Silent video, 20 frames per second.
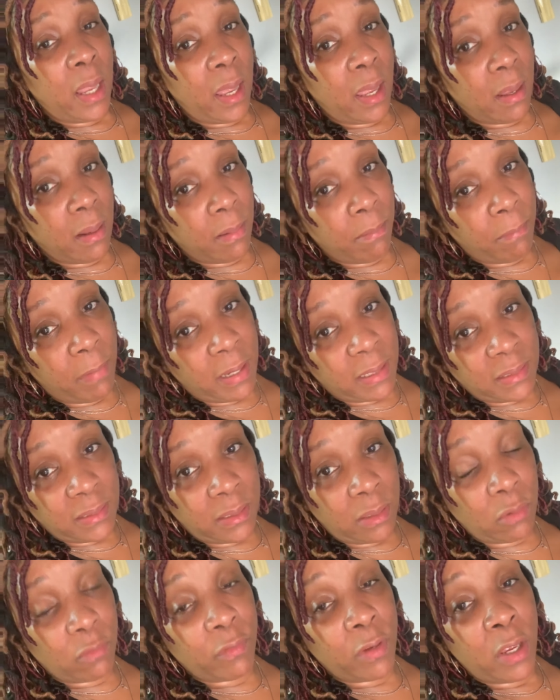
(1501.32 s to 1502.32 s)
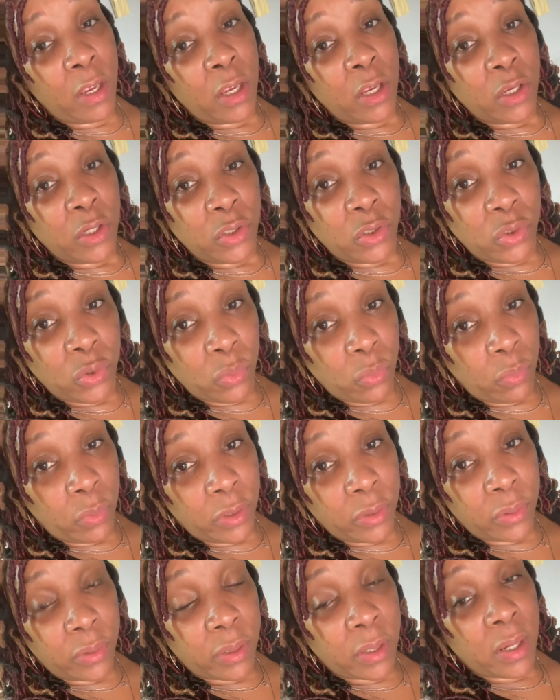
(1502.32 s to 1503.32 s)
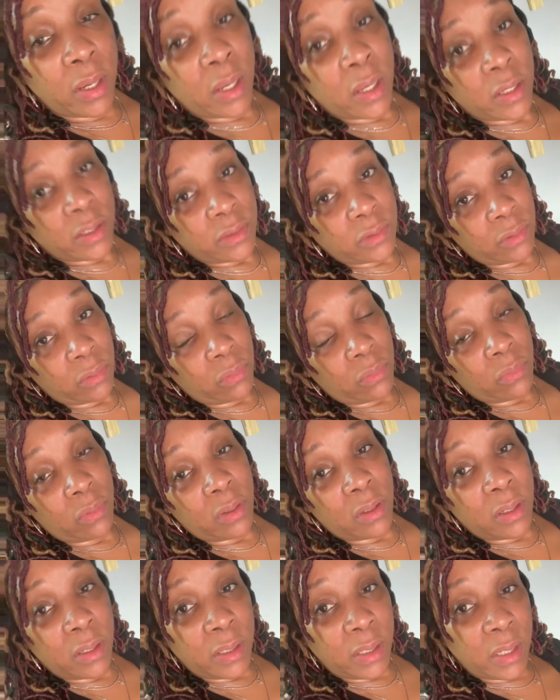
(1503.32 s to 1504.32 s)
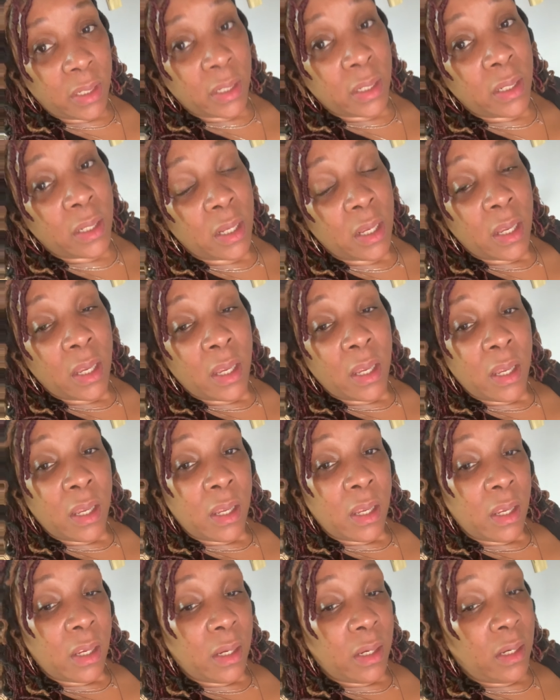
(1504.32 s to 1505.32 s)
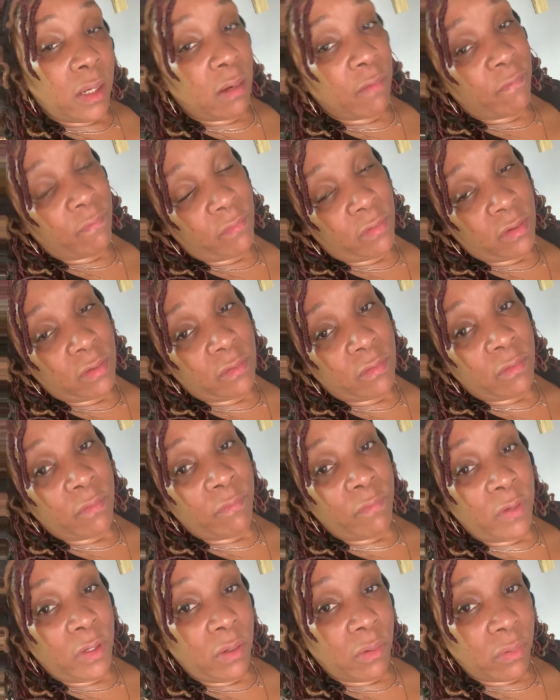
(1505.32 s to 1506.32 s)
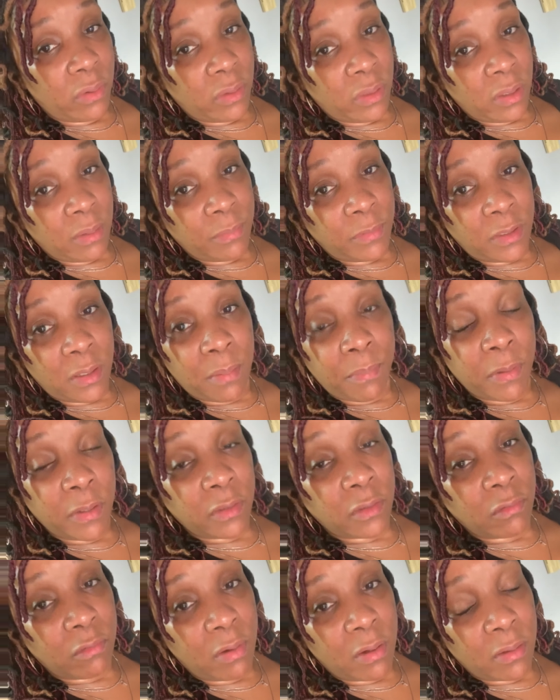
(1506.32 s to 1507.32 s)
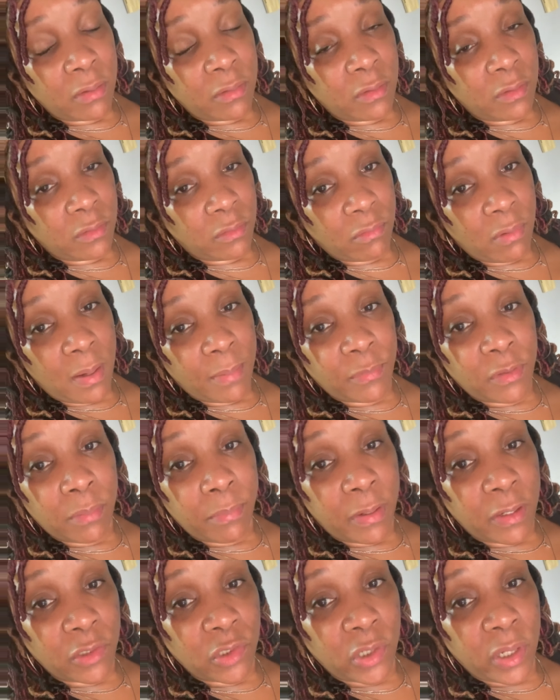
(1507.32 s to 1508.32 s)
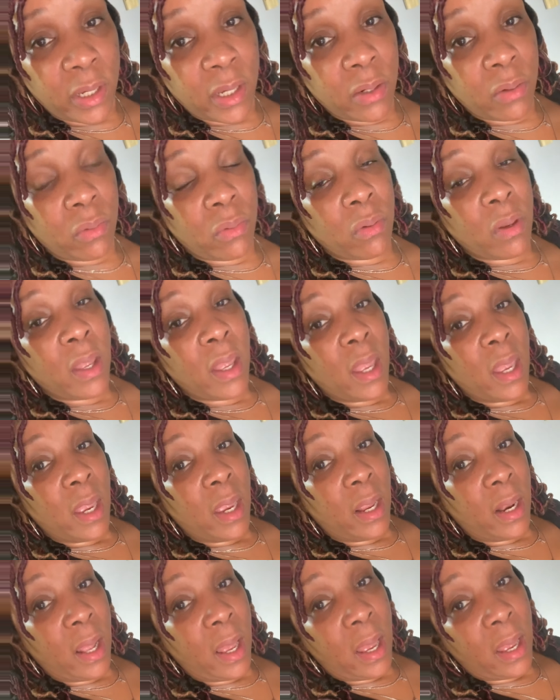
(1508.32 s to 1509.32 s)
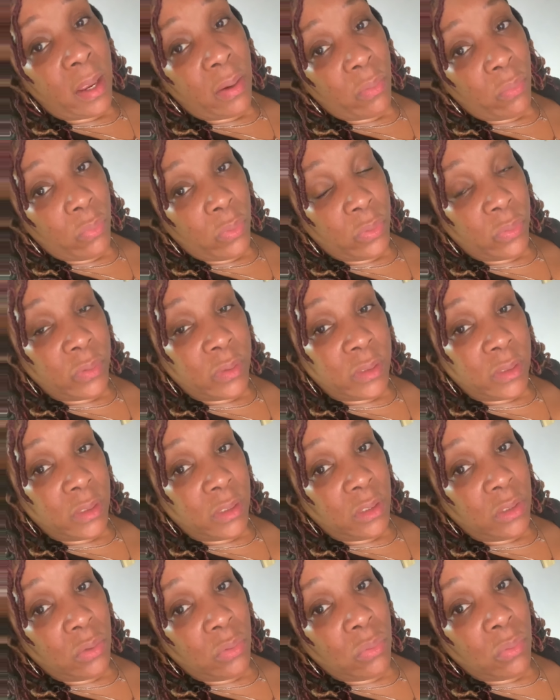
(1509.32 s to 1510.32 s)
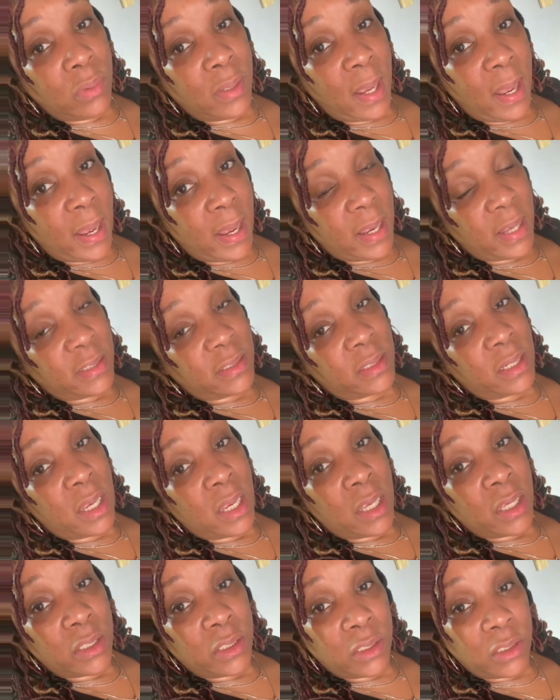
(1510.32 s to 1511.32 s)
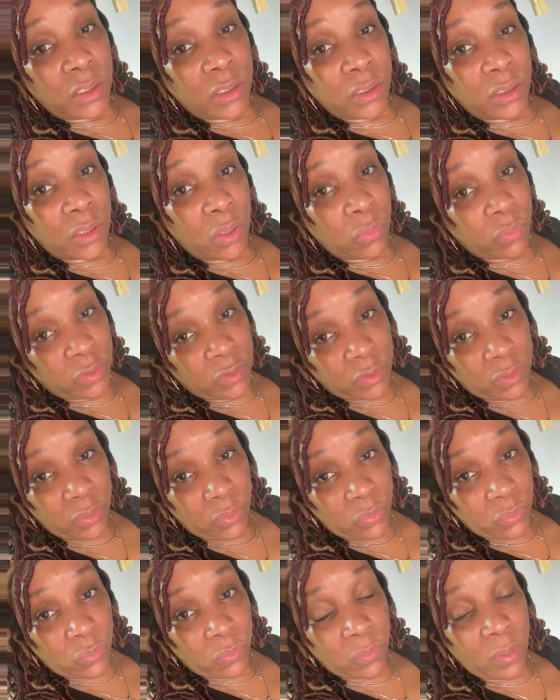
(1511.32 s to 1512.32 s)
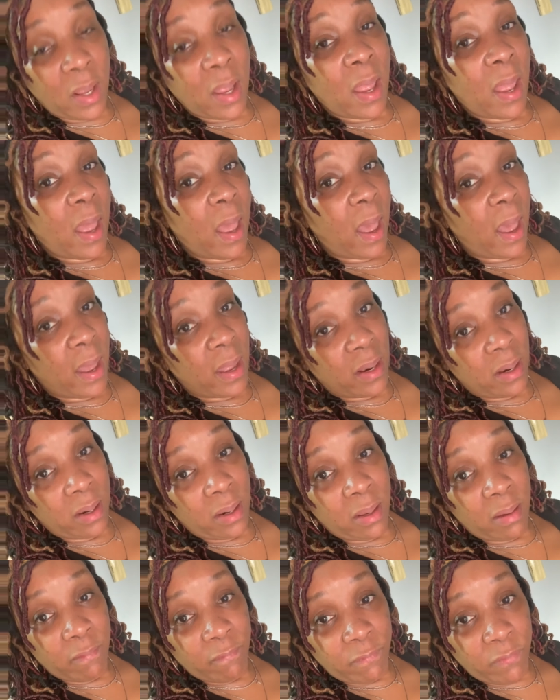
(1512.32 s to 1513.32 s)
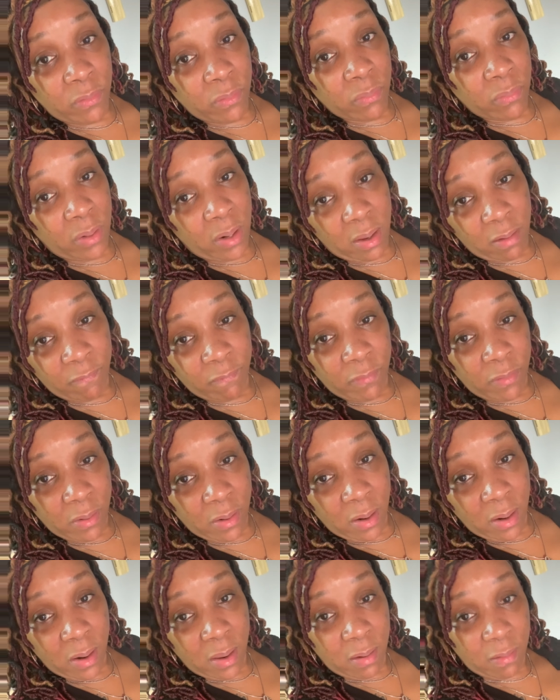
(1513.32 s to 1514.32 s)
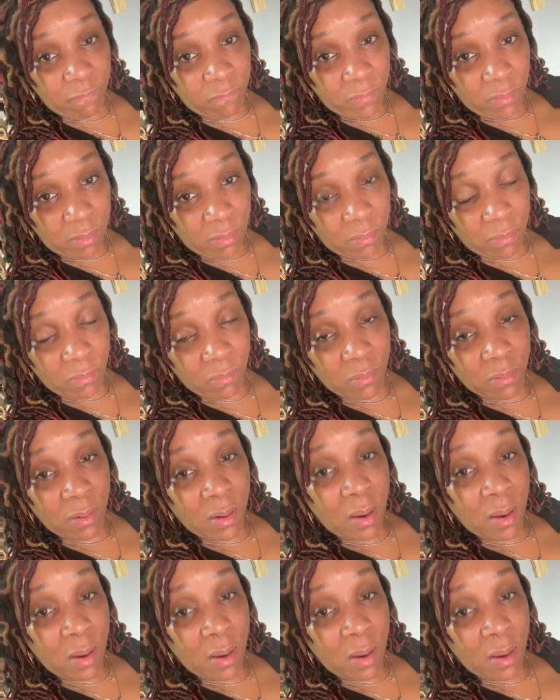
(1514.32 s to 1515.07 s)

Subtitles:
head myself to work. So again, give this video a thumbs up and subscribe to my channel, and I will see you guys so soon. I love you, love you, love you.